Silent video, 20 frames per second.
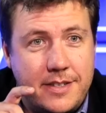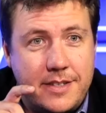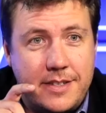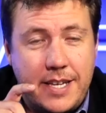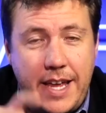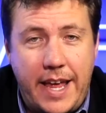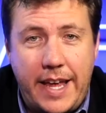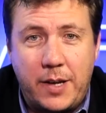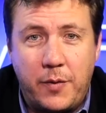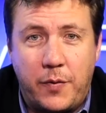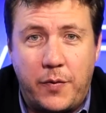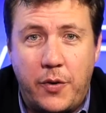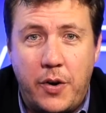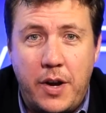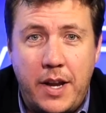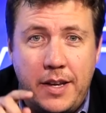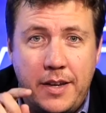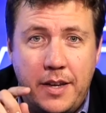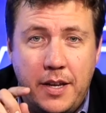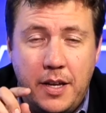Tag a
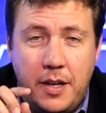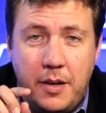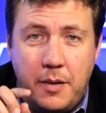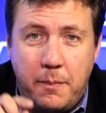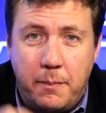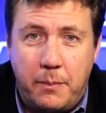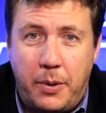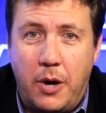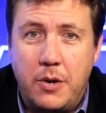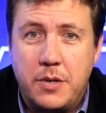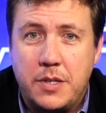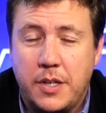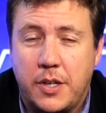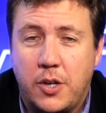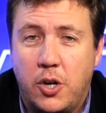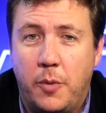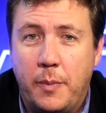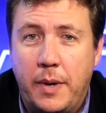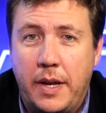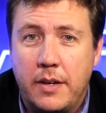friend, post a
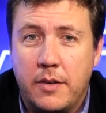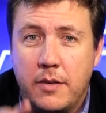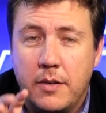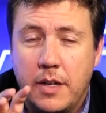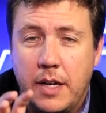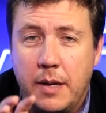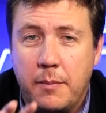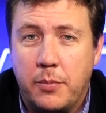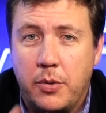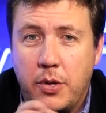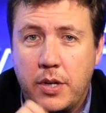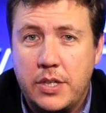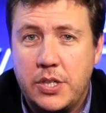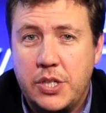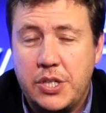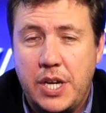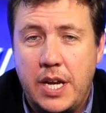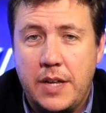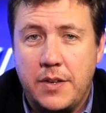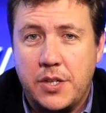comment, and please
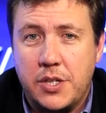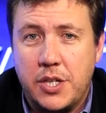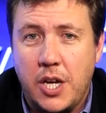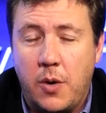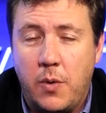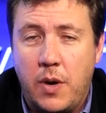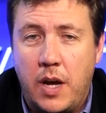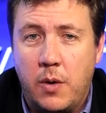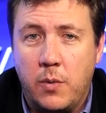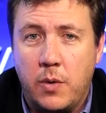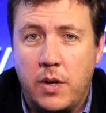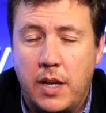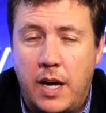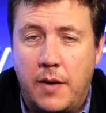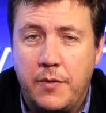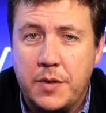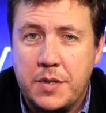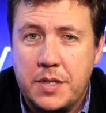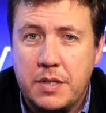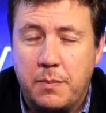share the show out. We
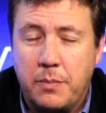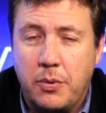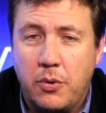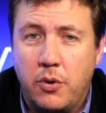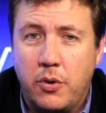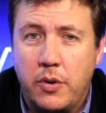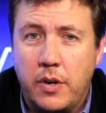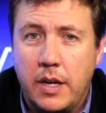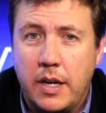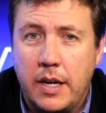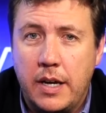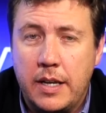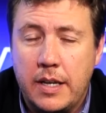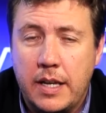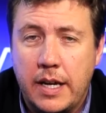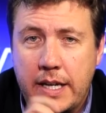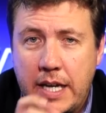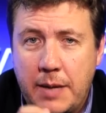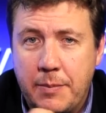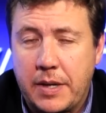love the support, and
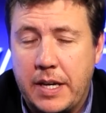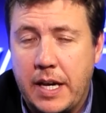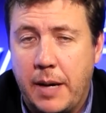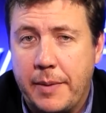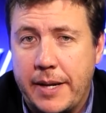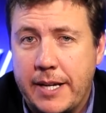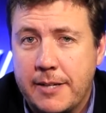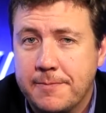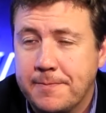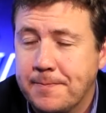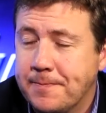keep it coming.